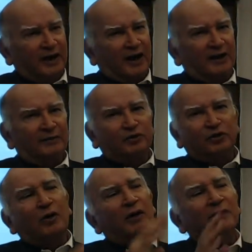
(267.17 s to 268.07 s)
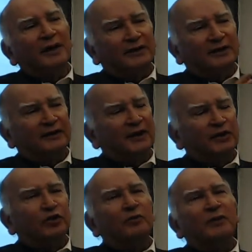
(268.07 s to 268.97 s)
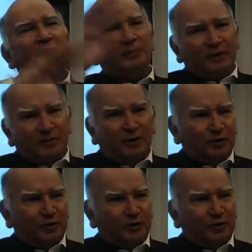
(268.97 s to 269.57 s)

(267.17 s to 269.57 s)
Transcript: I am so amazed that there are so many people